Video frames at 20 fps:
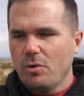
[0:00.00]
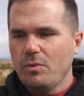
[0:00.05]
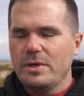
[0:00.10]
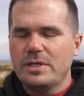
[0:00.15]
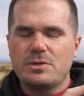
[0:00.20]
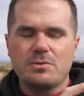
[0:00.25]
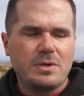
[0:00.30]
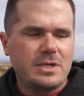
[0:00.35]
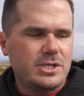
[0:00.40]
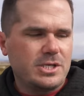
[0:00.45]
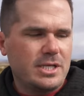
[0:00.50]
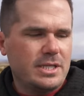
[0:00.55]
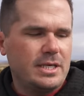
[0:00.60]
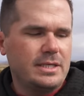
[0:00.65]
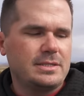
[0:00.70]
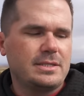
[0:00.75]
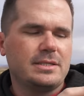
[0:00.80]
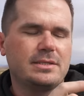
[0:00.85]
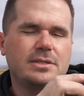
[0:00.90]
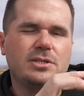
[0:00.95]
We switched to
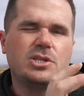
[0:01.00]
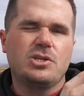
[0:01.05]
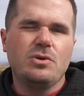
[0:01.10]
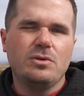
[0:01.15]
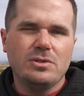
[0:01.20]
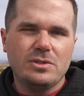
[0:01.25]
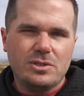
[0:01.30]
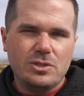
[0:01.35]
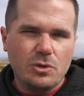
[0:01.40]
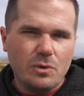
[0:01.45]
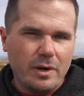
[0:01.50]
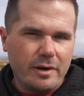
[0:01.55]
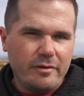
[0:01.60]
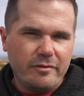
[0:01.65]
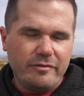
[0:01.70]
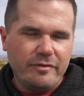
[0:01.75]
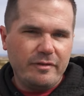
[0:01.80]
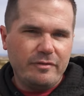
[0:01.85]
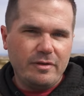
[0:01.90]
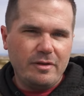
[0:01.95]
this because it's shooting
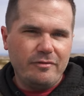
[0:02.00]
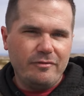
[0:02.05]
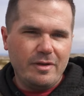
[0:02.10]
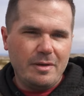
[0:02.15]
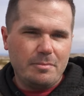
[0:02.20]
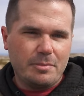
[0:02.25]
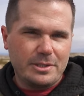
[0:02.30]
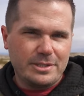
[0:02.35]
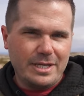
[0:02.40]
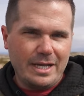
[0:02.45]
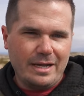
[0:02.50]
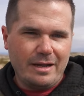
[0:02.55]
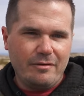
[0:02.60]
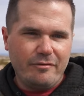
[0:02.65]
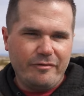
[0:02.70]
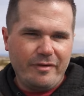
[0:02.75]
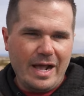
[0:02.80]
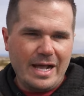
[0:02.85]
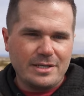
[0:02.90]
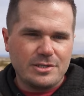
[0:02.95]
250 feet per
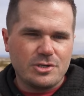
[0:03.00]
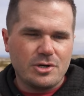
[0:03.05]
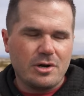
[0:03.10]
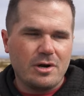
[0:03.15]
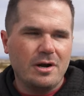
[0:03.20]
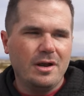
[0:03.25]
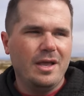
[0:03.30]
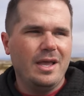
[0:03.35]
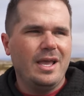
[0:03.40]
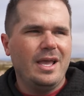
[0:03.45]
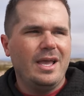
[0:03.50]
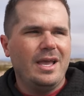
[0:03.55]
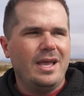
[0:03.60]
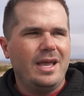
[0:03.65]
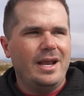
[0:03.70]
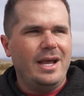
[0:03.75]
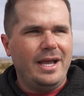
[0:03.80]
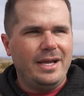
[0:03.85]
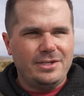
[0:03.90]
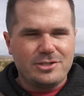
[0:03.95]
second faster.
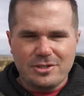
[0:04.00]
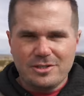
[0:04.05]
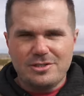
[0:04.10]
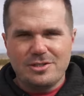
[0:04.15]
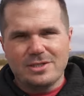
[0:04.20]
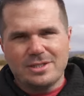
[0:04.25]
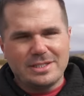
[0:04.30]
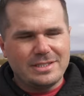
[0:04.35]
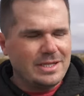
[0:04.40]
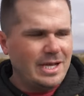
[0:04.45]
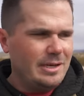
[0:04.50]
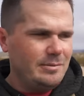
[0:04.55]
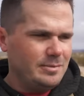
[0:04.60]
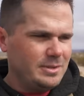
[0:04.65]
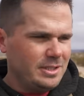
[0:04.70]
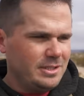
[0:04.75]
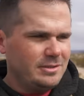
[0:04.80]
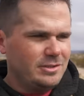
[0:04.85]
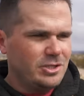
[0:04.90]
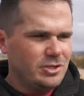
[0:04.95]
And I actually took the time
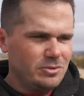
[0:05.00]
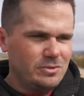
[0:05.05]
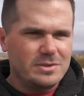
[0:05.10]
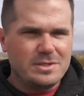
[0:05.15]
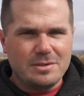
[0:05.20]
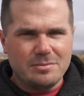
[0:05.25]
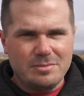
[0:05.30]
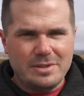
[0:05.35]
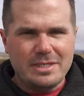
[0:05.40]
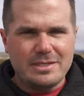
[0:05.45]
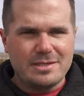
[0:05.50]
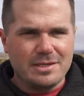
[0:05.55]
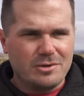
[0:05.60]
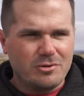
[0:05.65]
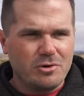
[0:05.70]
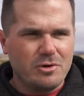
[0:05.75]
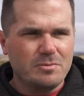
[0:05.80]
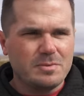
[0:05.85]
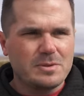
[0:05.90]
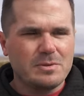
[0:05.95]
to shoot some decent
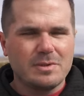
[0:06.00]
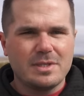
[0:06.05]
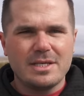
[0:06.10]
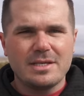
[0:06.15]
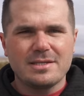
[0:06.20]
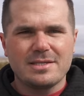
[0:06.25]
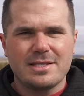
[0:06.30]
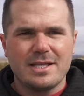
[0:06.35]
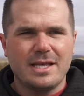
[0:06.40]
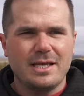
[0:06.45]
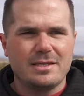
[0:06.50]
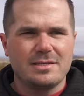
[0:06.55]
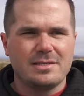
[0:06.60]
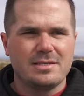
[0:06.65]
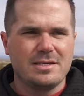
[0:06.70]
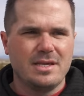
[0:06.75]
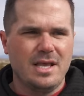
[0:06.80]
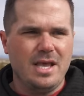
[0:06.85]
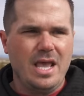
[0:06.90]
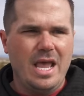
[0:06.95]
groups with these
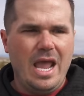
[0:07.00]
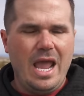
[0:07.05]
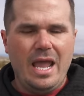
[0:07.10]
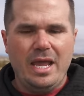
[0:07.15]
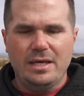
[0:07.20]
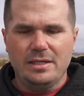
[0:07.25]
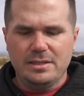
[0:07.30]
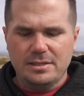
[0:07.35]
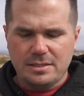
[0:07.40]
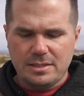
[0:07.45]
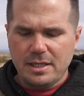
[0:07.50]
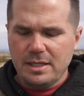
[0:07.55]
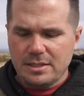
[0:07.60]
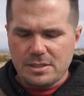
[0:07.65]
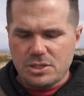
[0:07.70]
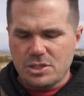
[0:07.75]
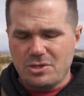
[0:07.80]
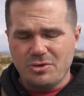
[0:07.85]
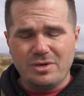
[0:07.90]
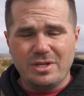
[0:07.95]
things. And
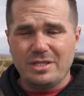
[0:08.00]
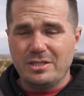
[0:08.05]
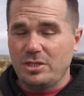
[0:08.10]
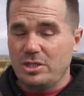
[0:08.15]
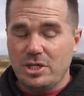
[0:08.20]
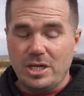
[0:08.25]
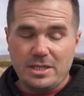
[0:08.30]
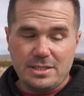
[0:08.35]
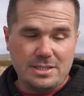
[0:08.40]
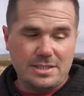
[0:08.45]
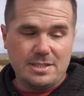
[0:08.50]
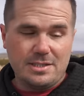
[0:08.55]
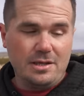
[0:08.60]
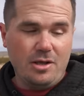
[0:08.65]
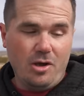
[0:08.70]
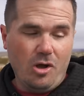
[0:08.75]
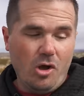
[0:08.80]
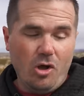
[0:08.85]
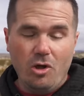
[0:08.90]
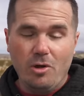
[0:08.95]
it's shooting just
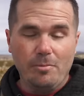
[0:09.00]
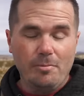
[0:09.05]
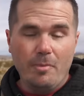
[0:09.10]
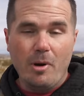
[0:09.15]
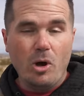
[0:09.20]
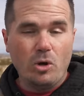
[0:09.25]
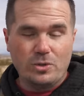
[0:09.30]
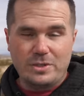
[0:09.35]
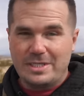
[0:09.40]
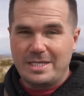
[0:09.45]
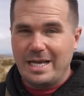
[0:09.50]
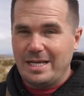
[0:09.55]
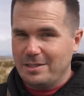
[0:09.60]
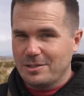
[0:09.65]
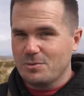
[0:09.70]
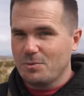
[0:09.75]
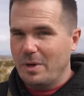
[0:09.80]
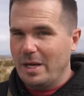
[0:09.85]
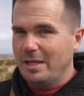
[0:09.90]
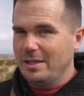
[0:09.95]
almost
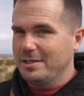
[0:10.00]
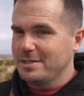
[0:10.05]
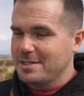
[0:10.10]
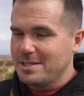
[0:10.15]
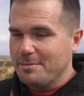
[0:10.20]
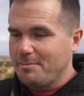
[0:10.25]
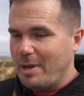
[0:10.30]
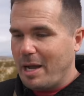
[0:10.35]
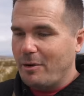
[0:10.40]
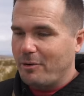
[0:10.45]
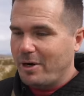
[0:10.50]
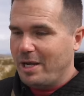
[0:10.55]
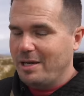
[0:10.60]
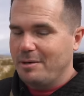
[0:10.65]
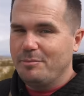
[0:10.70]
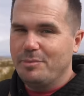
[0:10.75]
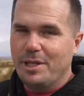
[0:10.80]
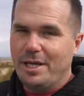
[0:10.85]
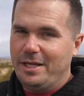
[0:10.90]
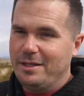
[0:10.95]
as well as the
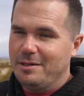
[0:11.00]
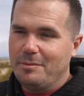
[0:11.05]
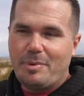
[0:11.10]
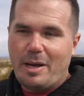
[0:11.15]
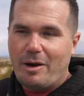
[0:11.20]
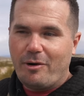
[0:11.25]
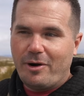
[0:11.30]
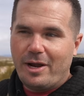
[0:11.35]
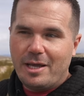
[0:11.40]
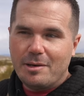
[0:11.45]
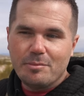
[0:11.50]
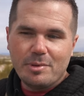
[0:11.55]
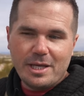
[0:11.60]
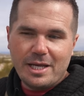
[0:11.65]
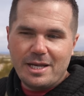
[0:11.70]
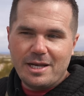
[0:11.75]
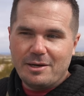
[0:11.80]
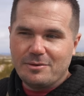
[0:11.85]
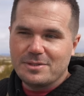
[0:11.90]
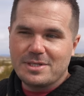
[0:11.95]
powerhead blade. The powerhead
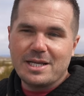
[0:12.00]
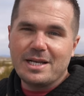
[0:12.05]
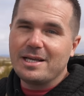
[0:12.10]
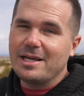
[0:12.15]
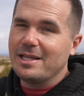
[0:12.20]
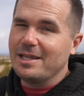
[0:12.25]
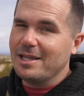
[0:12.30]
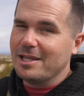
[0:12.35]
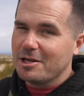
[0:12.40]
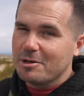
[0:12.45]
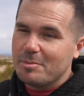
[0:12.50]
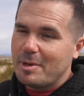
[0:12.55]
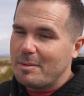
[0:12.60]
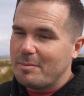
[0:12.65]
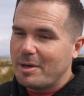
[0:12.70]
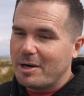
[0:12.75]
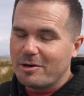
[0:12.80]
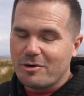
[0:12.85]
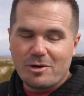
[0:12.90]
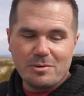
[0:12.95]
blade I was getting a little
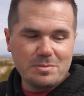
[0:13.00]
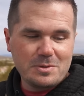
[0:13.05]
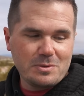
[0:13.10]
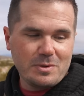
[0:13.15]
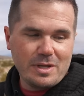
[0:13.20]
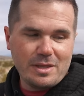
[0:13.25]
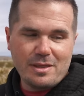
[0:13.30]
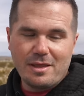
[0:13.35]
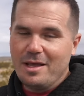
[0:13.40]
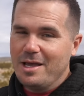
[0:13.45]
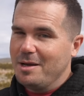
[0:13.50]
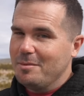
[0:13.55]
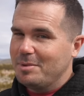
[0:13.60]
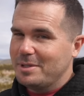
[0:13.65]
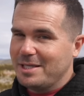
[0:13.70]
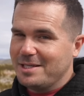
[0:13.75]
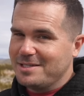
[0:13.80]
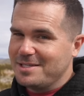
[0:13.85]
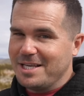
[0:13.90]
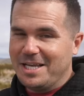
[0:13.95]
bit better groups with,
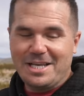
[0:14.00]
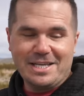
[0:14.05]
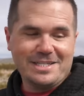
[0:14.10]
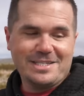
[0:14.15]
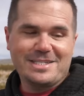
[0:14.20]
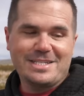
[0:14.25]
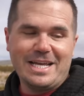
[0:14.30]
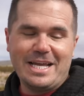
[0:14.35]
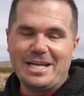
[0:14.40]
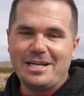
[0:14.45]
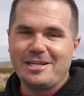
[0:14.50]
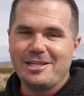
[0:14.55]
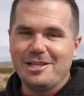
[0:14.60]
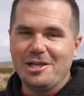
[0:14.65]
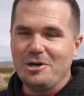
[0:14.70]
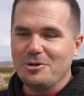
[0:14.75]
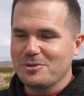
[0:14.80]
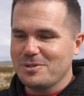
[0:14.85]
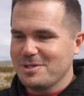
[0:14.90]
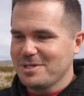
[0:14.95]
but this thing is dang
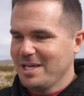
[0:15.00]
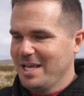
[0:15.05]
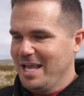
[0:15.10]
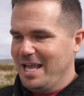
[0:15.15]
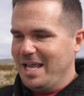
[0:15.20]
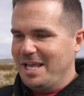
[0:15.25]
close.